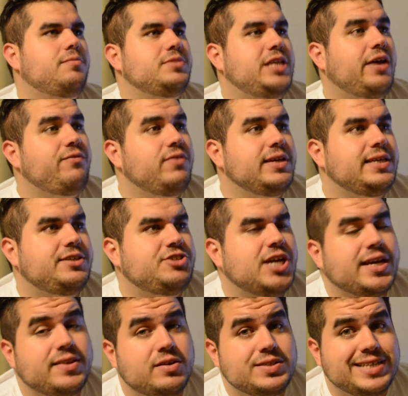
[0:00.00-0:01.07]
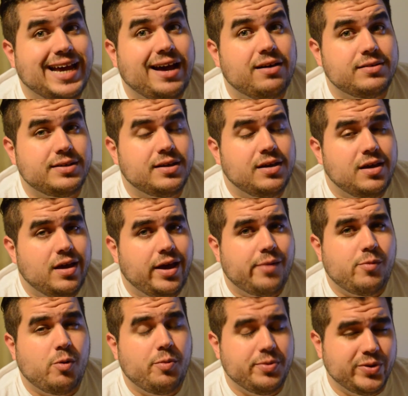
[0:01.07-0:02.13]
Definitely check those out.
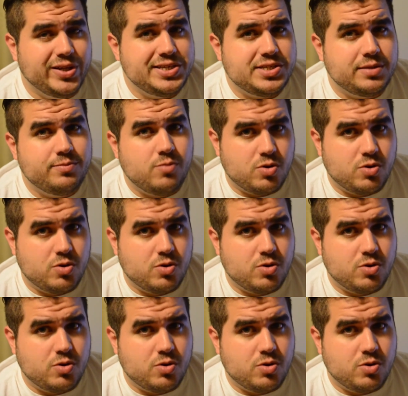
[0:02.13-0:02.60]
We'll be releasing